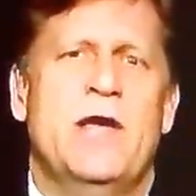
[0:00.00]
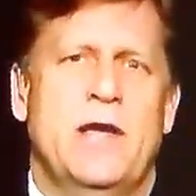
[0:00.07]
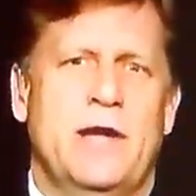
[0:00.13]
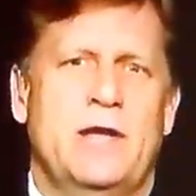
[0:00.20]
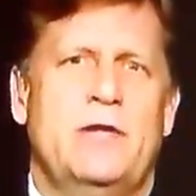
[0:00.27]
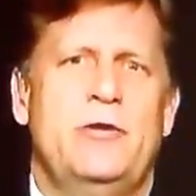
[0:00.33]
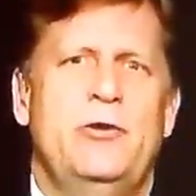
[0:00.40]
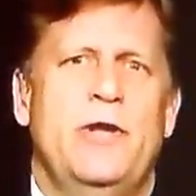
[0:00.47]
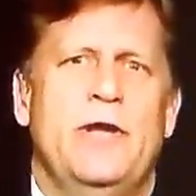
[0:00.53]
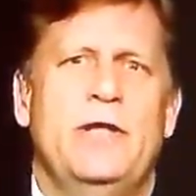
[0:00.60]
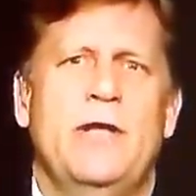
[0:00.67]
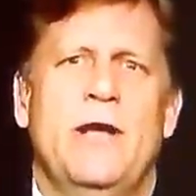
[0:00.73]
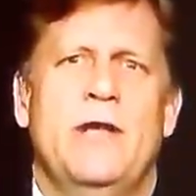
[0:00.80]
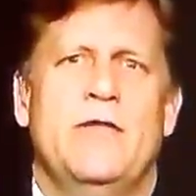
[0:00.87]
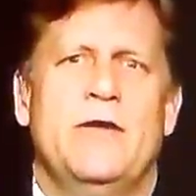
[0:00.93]

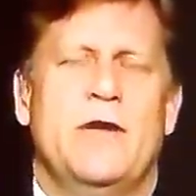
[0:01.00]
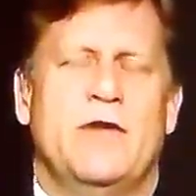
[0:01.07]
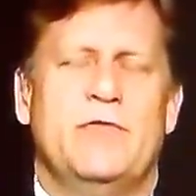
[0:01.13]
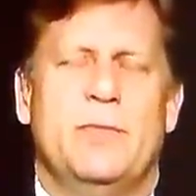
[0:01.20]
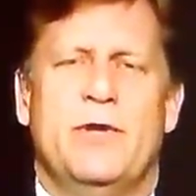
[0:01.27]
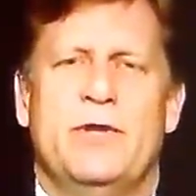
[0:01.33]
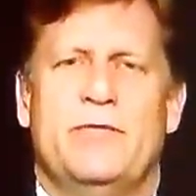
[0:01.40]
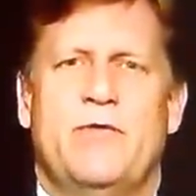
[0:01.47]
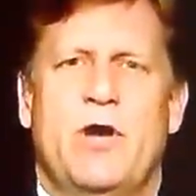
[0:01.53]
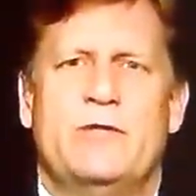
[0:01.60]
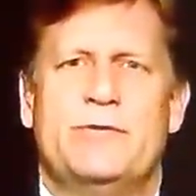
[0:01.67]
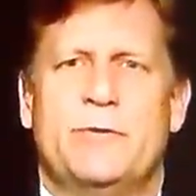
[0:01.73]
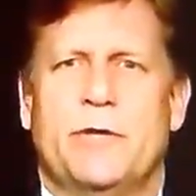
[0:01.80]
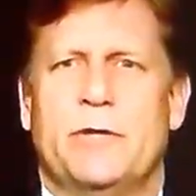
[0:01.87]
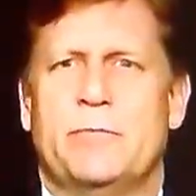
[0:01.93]
including the government of
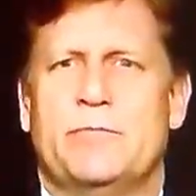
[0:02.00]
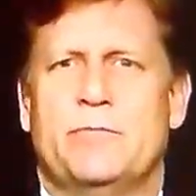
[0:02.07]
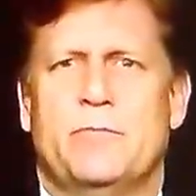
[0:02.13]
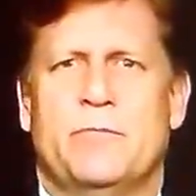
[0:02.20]
Austria.